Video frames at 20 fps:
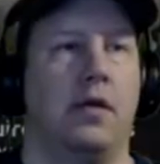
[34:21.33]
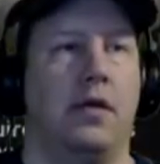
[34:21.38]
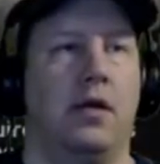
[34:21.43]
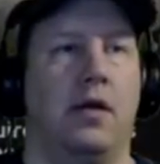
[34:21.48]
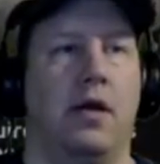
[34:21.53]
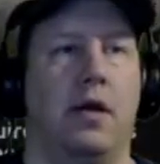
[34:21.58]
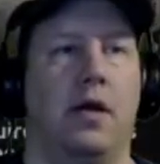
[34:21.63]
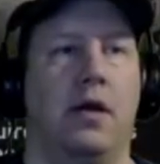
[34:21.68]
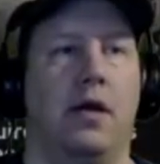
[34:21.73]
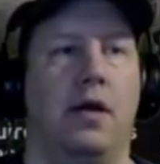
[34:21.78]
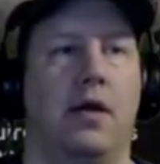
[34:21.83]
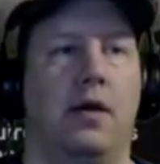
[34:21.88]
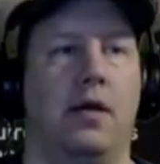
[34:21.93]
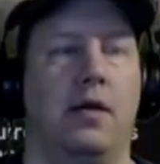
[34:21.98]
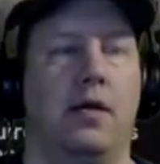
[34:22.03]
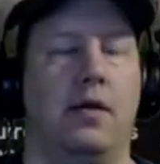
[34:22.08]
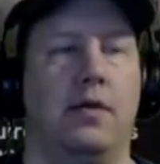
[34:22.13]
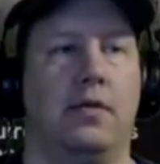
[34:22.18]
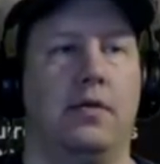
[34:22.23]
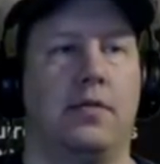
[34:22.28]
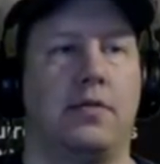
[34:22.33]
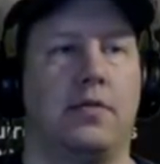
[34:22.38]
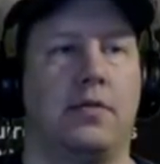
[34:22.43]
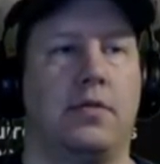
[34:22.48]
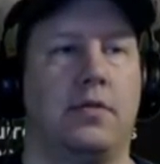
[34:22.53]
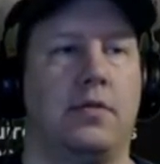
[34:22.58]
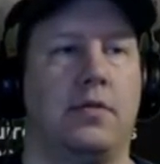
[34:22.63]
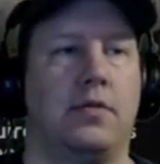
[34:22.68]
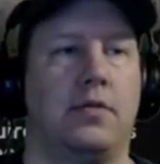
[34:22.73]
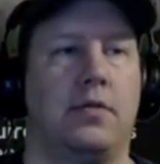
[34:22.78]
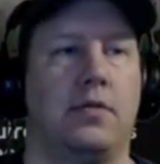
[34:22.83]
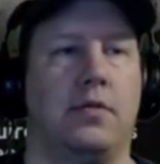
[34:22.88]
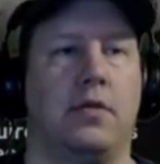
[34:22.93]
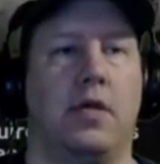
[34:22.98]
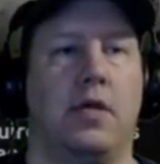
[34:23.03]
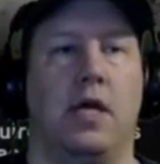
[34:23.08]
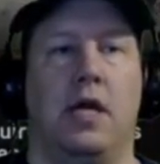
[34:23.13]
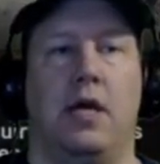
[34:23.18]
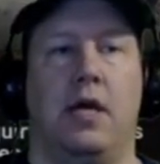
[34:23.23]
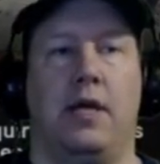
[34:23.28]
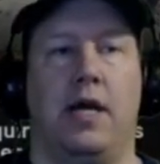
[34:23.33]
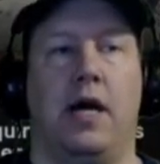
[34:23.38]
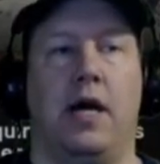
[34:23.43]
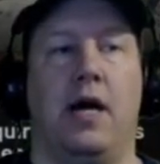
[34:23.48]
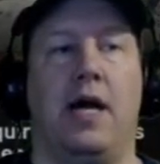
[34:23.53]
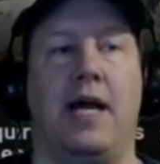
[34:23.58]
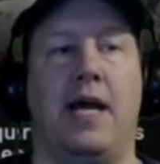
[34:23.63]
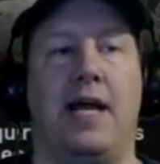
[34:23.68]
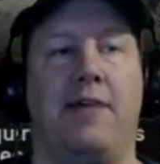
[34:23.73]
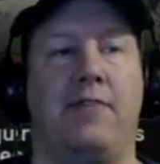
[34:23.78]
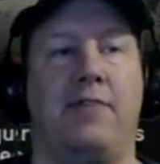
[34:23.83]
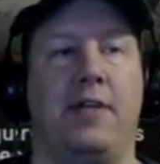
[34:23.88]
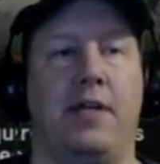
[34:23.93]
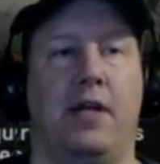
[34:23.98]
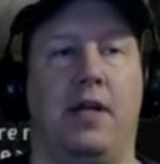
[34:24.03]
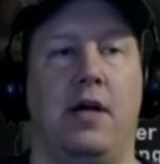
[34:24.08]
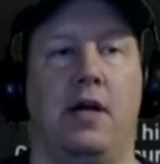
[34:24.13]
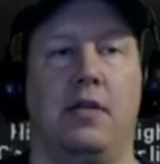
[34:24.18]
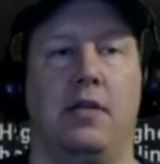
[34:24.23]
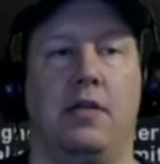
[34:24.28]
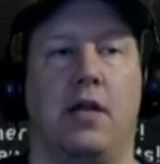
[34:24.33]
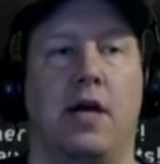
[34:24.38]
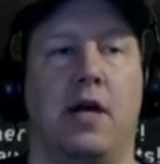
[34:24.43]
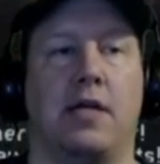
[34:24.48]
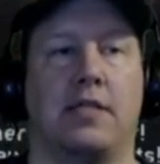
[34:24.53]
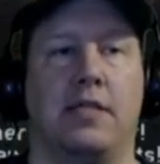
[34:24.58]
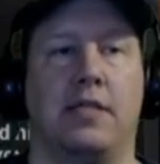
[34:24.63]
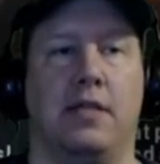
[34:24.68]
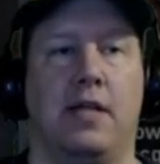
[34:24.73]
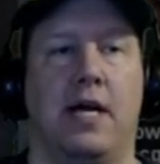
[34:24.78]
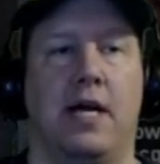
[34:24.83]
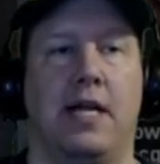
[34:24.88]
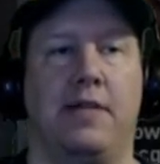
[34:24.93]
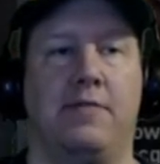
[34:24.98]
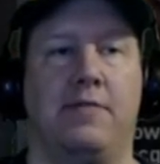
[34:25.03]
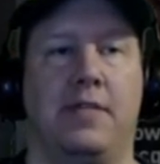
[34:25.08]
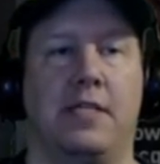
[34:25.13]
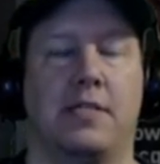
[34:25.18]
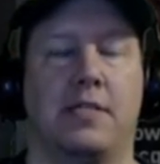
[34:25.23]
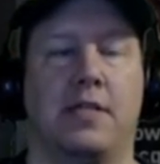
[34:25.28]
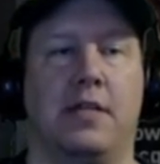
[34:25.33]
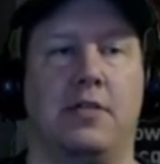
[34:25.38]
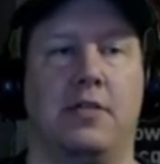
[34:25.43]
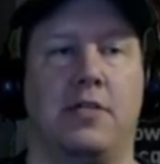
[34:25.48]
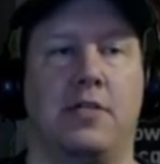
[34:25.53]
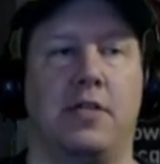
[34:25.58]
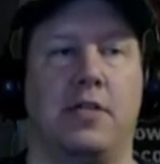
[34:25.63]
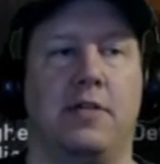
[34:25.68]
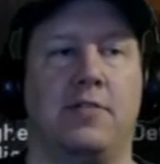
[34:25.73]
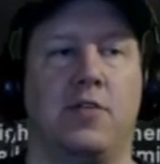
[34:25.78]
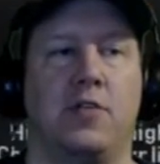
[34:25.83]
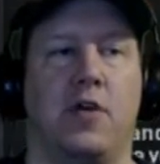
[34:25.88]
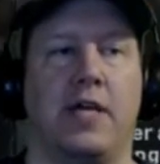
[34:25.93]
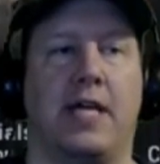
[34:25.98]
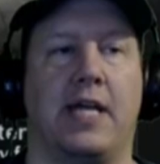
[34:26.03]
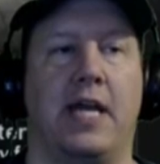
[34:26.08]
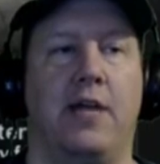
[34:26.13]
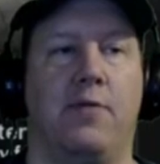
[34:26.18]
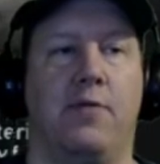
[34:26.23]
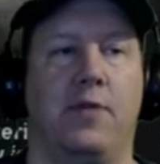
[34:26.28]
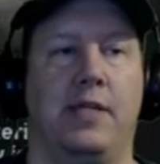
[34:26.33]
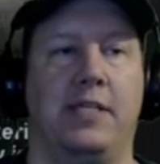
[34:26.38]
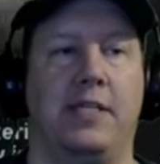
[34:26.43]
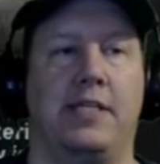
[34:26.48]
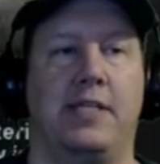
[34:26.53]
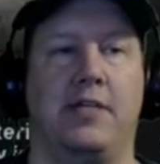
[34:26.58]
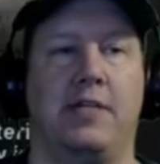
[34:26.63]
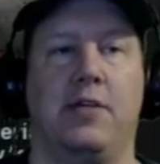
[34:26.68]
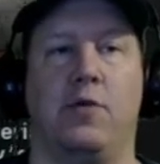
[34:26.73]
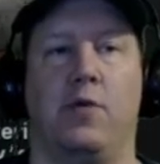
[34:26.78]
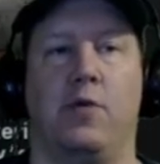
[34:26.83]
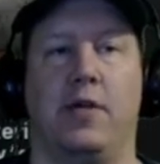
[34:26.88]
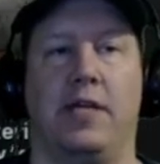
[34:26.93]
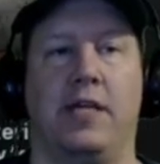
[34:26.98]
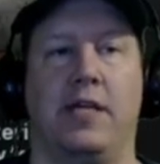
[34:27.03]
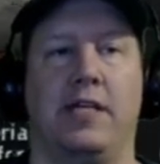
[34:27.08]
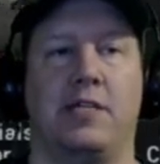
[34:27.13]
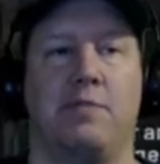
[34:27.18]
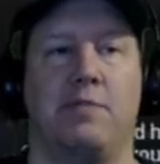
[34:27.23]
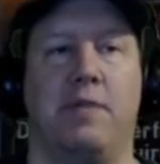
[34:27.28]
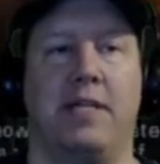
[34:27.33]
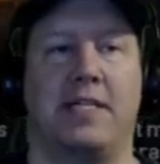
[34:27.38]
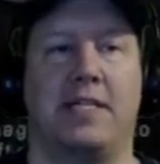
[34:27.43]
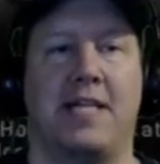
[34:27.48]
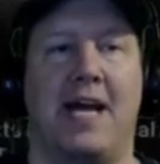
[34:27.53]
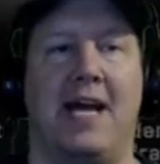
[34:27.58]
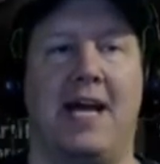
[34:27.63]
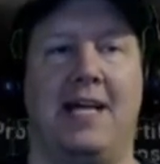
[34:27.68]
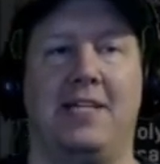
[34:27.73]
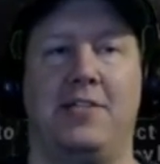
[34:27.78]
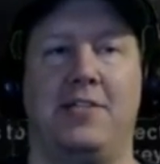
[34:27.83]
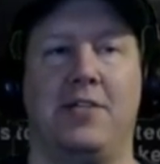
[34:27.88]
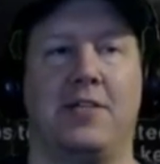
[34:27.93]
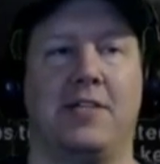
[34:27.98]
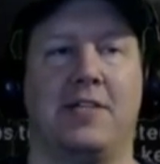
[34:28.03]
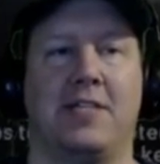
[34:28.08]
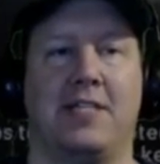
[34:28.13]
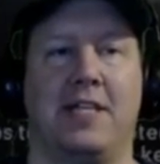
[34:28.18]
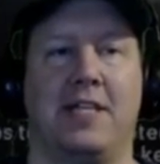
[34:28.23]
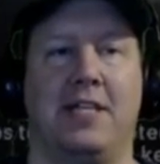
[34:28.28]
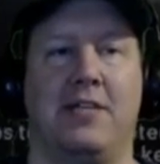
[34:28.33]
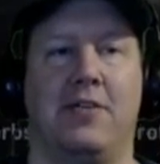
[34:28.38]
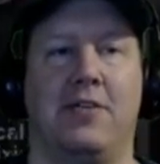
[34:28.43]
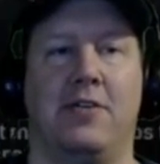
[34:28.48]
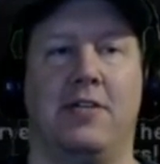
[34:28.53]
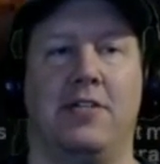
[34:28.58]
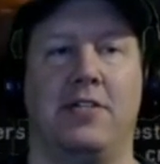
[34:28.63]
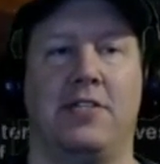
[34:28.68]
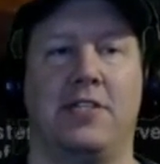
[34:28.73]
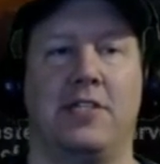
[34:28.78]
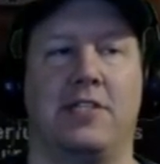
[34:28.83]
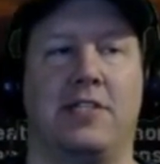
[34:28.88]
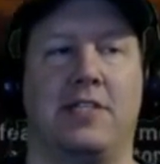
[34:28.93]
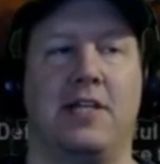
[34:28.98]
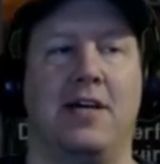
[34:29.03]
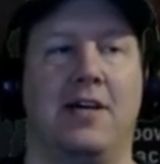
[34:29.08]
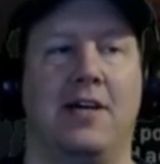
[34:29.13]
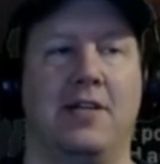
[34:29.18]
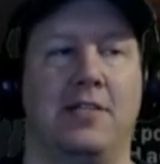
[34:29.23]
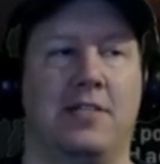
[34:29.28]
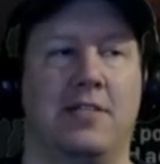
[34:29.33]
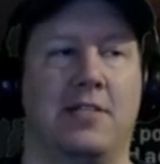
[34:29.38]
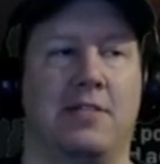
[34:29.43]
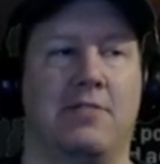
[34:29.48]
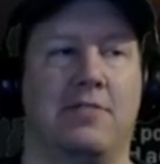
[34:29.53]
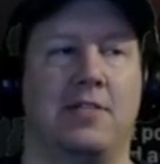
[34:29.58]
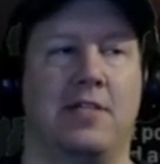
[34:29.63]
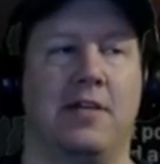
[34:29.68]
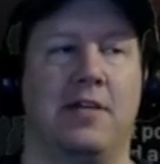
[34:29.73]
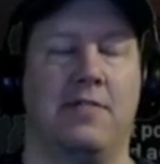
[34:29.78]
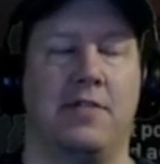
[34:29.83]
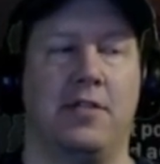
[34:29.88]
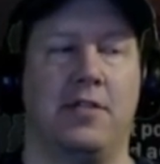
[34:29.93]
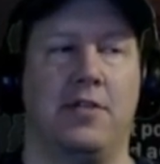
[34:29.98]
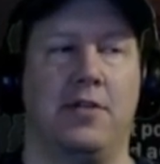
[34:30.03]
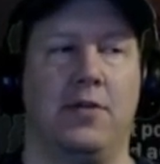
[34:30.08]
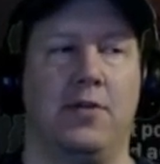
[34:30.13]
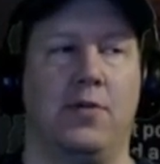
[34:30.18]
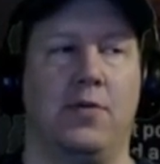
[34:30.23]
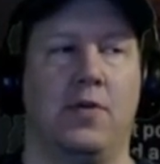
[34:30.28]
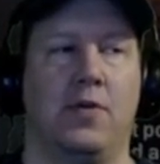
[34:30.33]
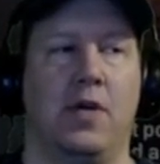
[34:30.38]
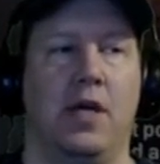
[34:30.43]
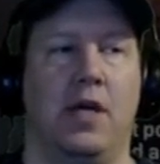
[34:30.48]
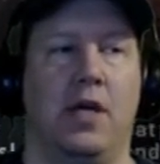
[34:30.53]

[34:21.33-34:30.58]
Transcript: Uh, now, I haven't unlocked a lot of this other stuff, so I can't really tell you what it is, but as, as you can see, there is just tons of stuff to do.